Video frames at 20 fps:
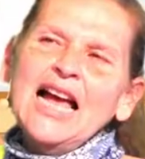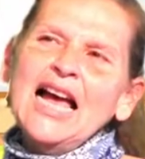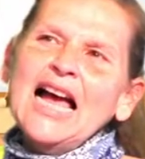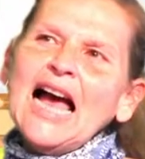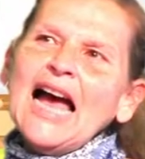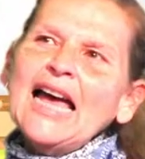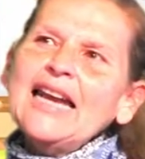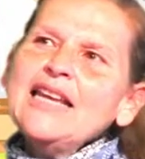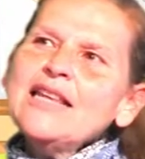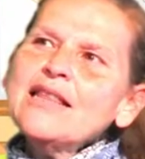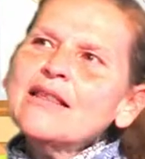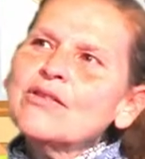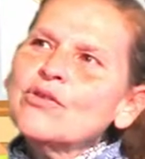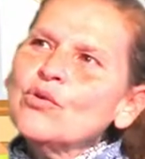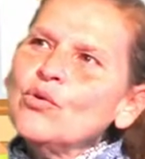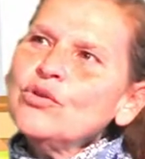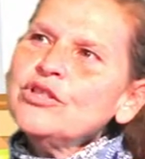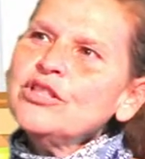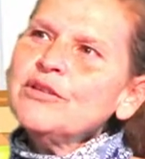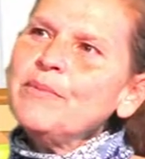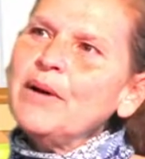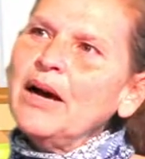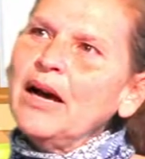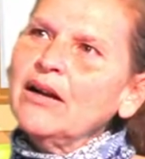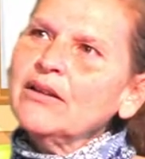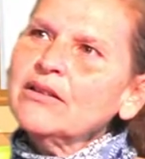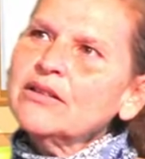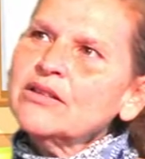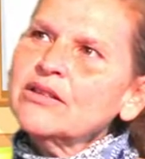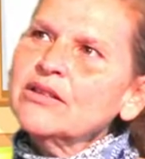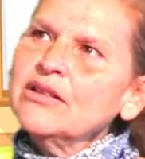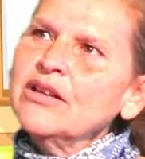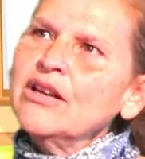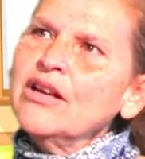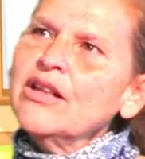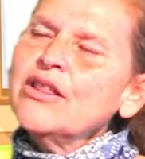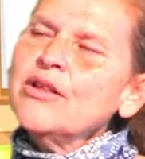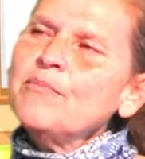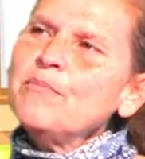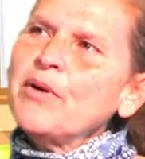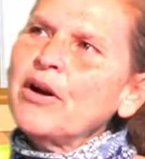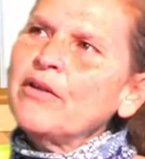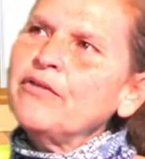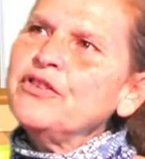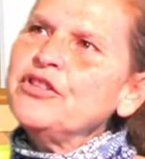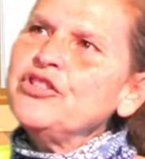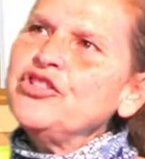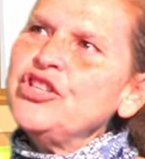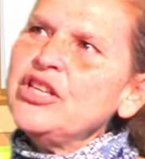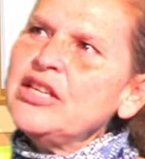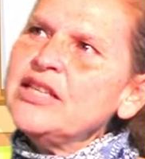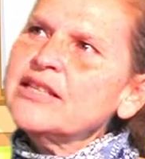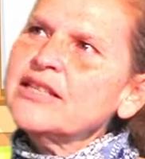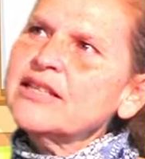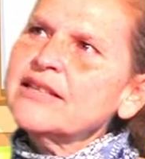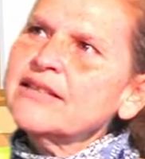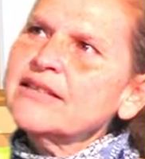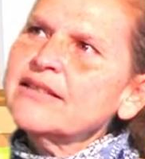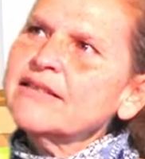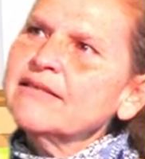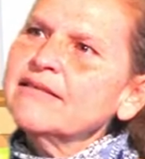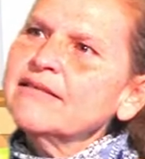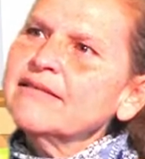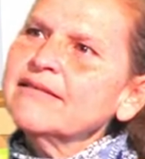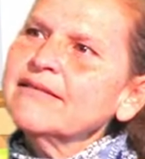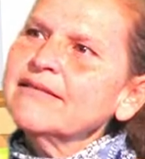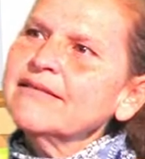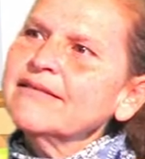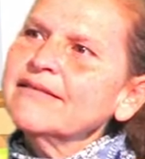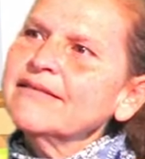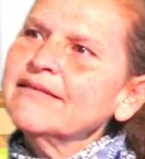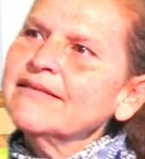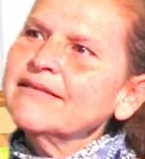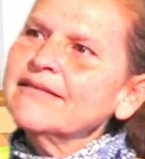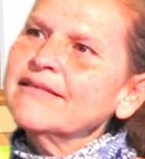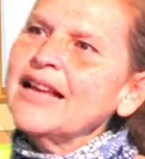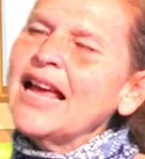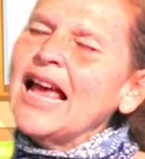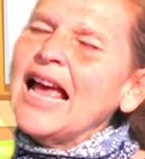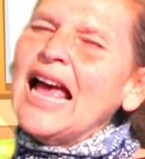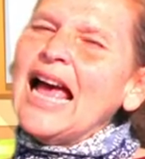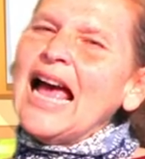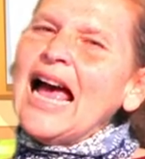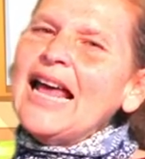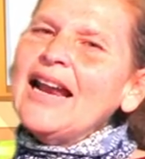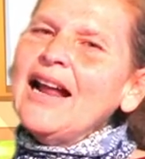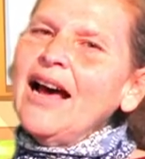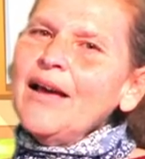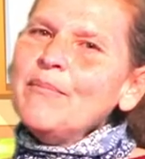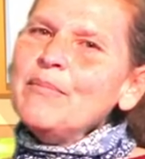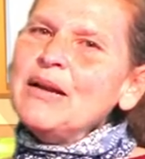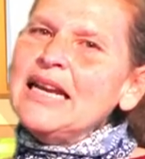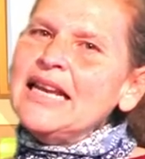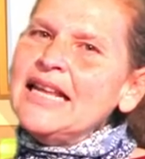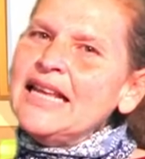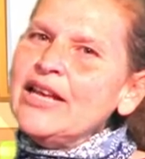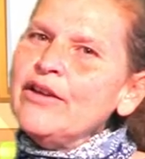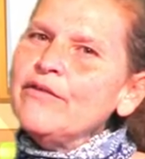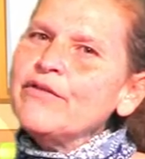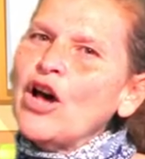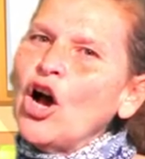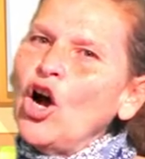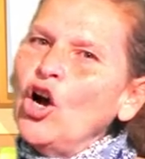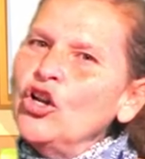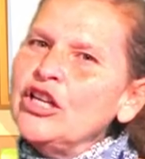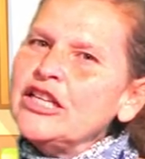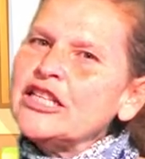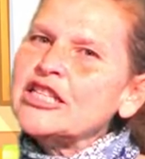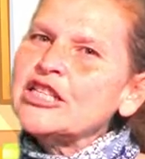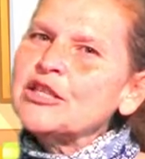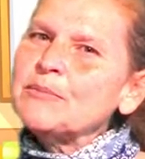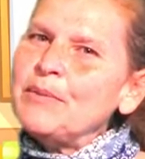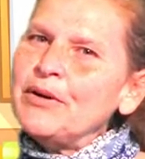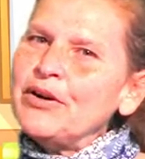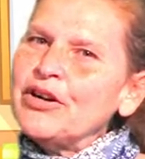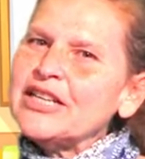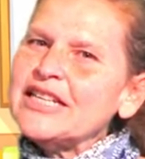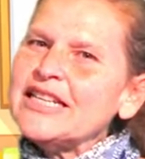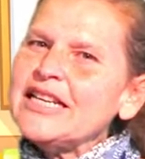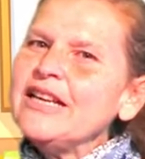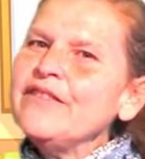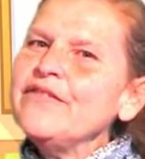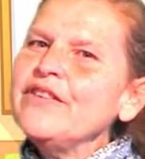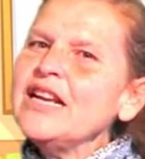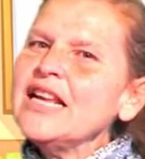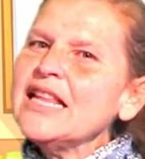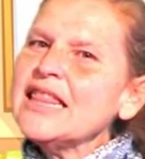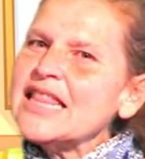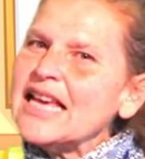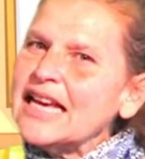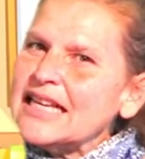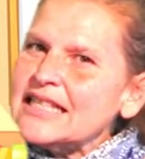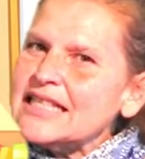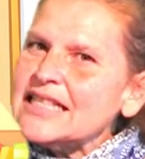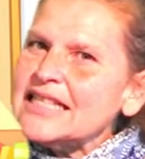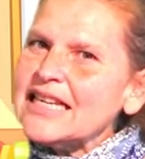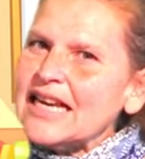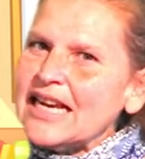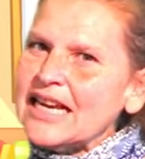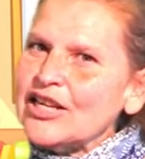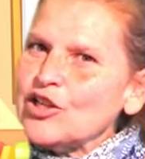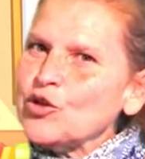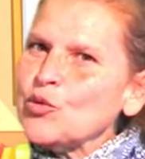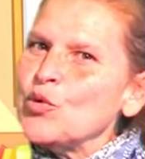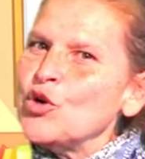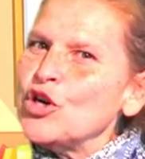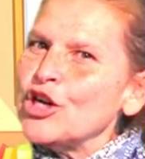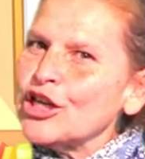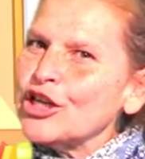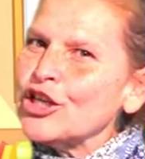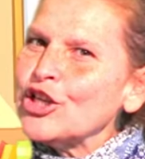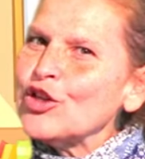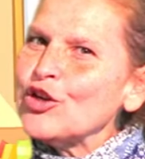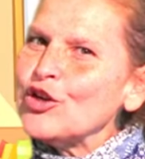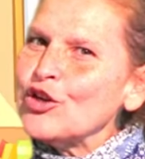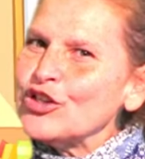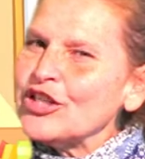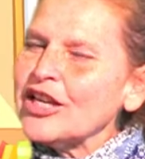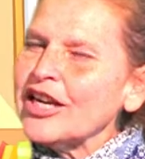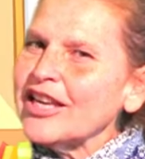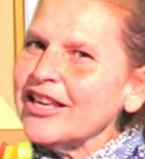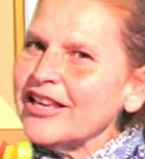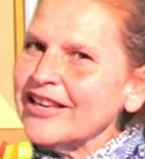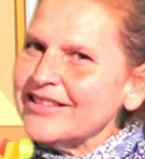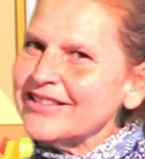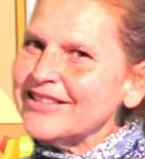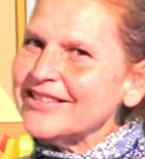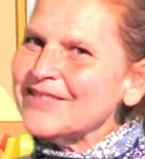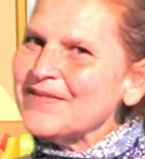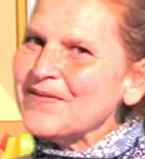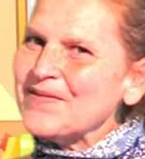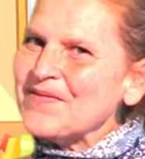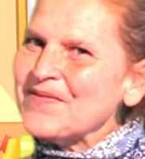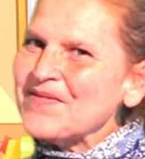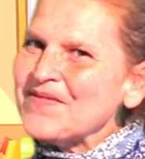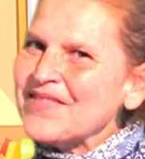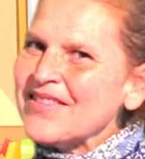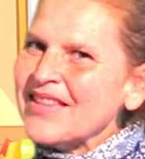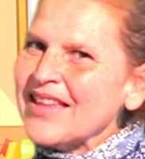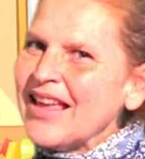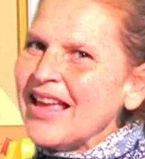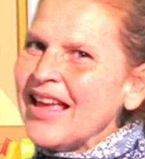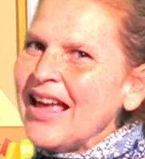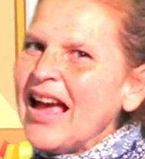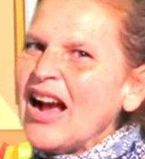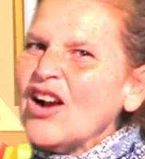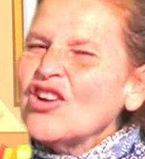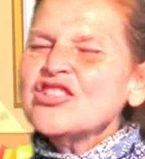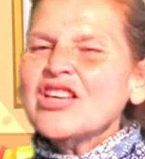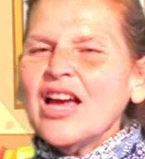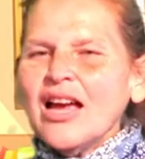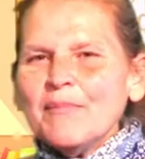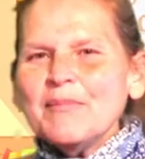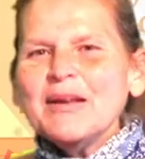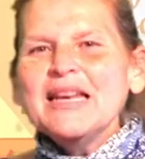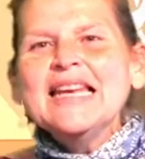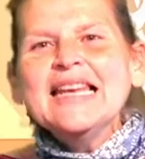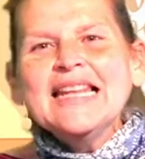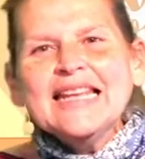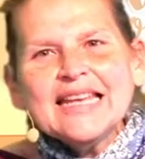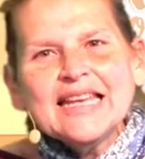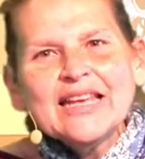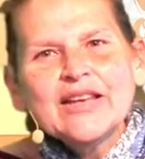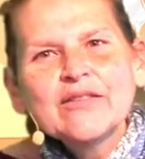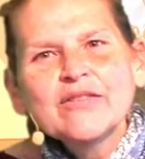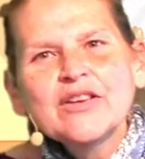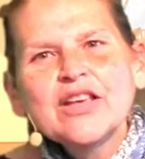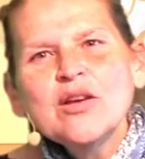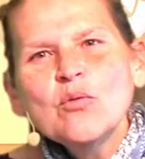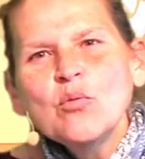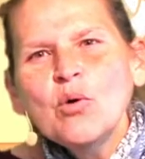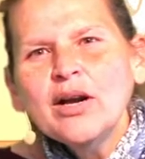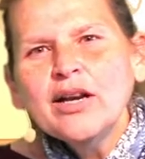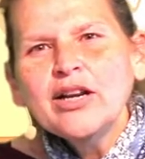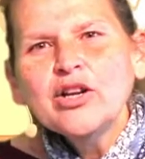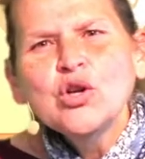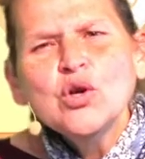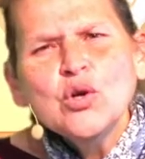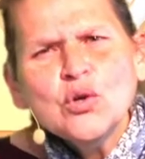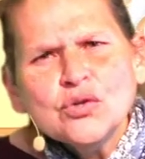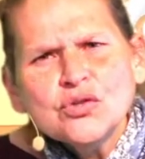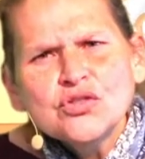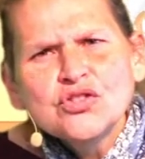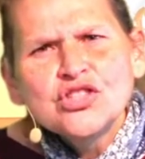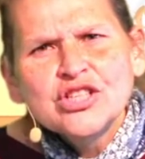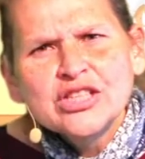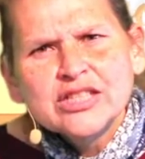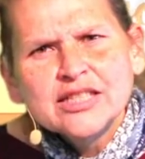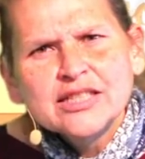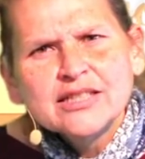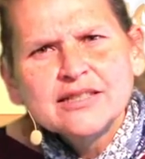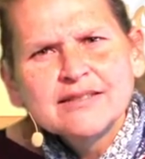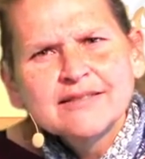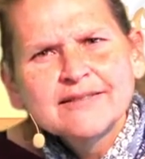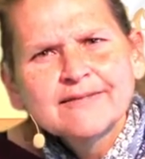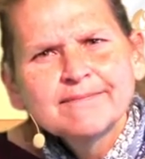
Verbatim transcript: And he thought about prophet Jesus. And I believe the Holy Spirit, even at that stage, worked through Zacchaeus. Because I believe he wondered, who's Jesus?